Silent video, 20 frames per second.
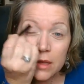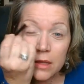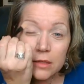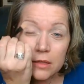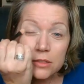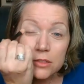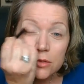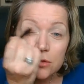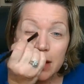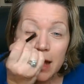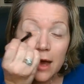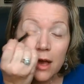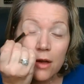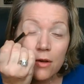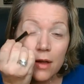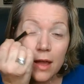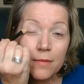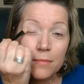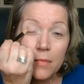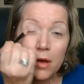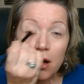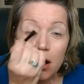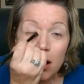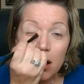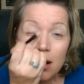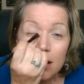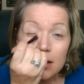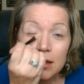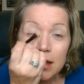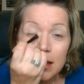so now I'm
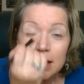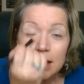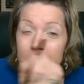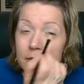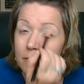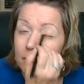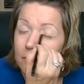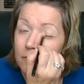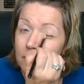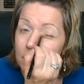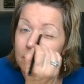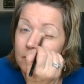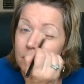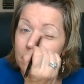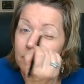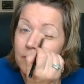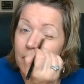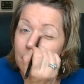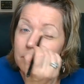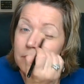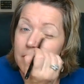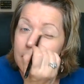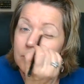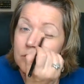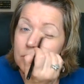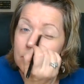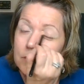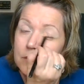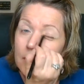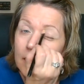all like
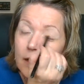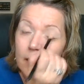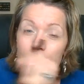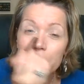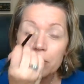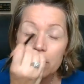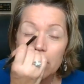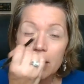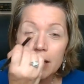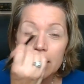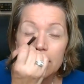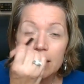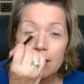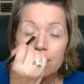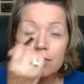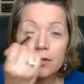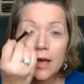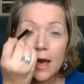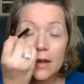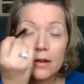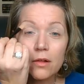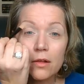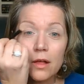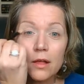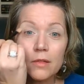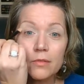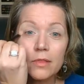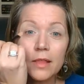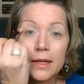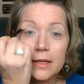foundationed up, right? I've got
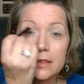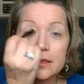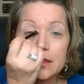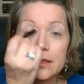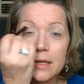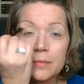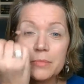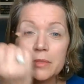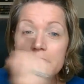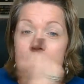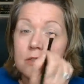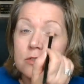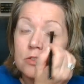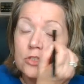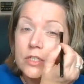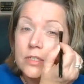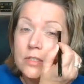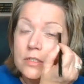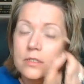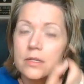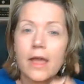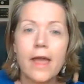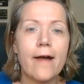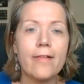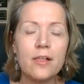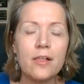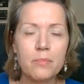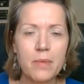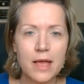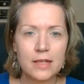lightened it up. This is just
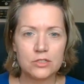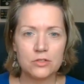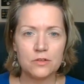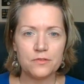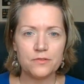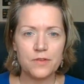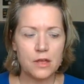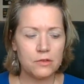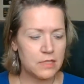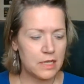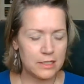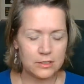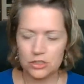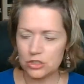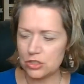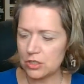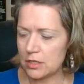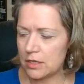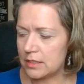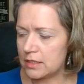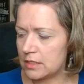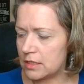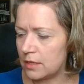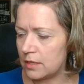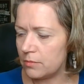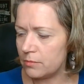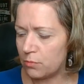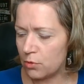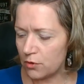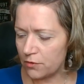Alabaster foundation. It's the
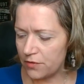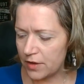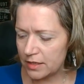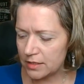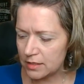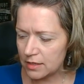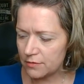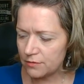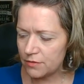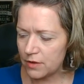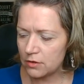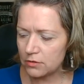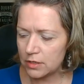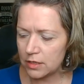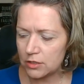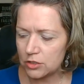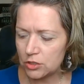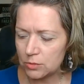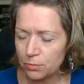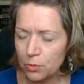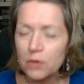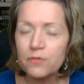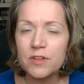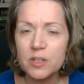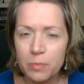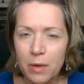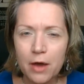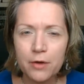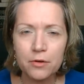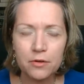Perfecting Foundation, Perfect
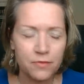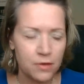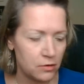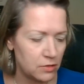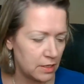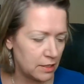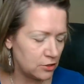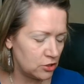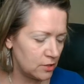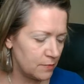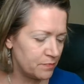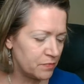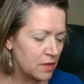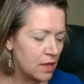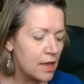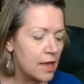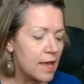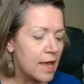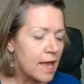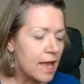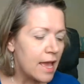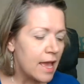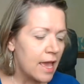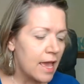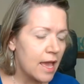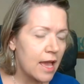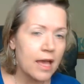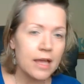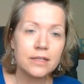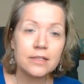Powder Foundation.
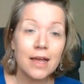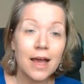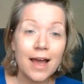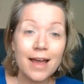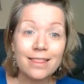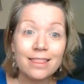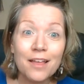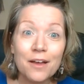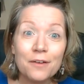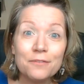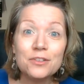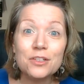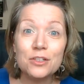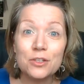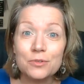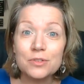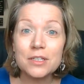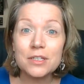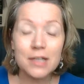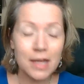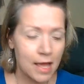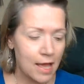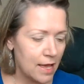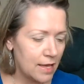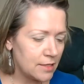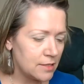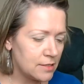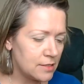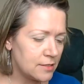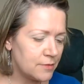And I love to use it
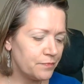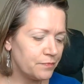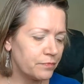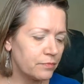as